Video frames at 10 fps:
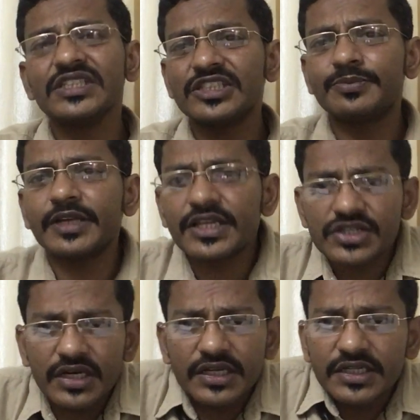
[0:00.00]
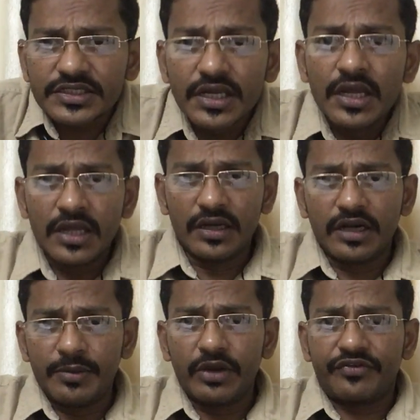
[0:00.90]
Spinach contains a
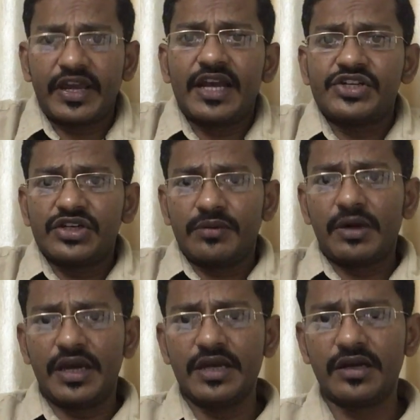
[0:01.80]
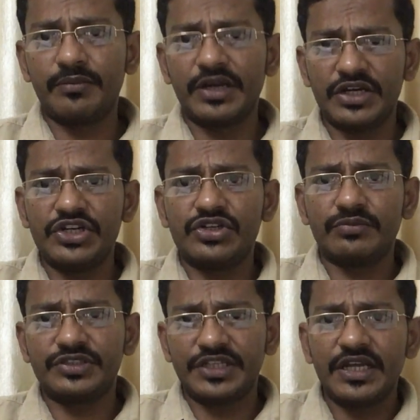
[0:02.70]
little bit of calcium, iron,
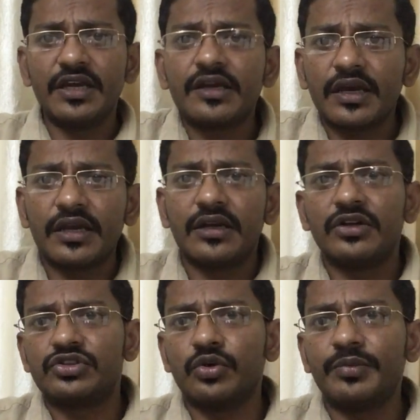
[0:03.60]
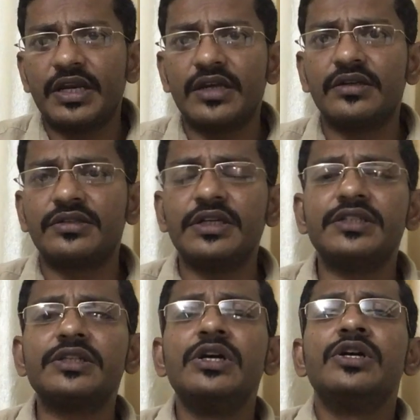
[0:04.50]
magnesium, zinc, and so many other
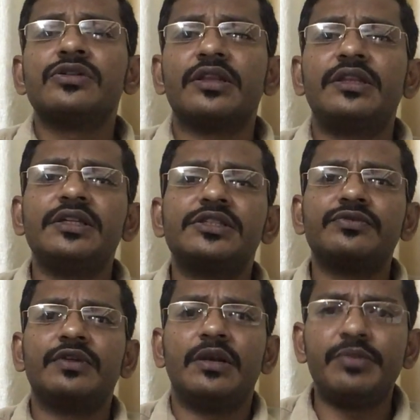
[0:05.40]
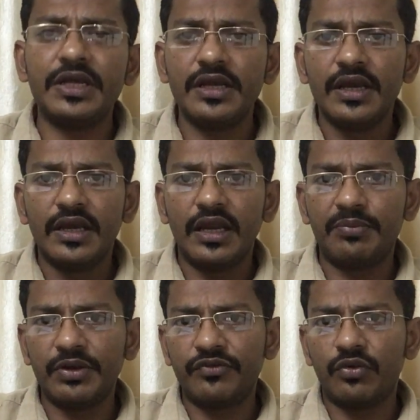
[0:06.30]
things. So this will be
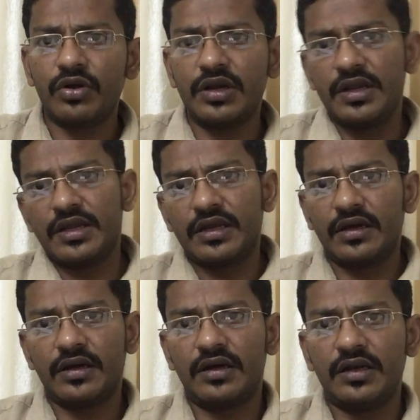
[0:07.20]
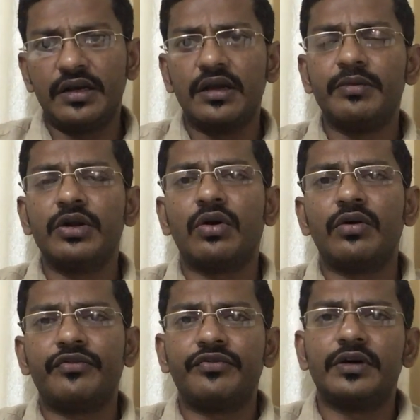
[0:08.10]
helping for a little bit
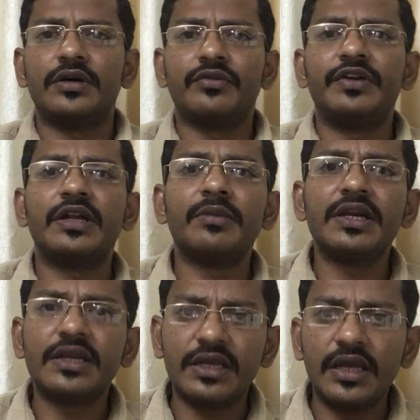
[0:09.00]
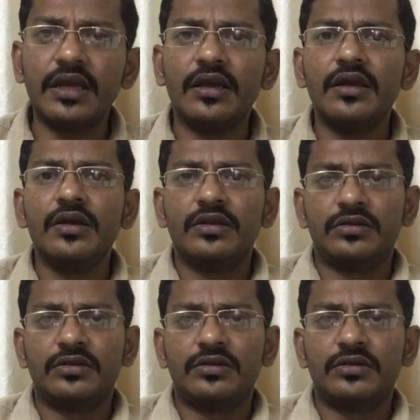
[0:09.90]
of vitamin K,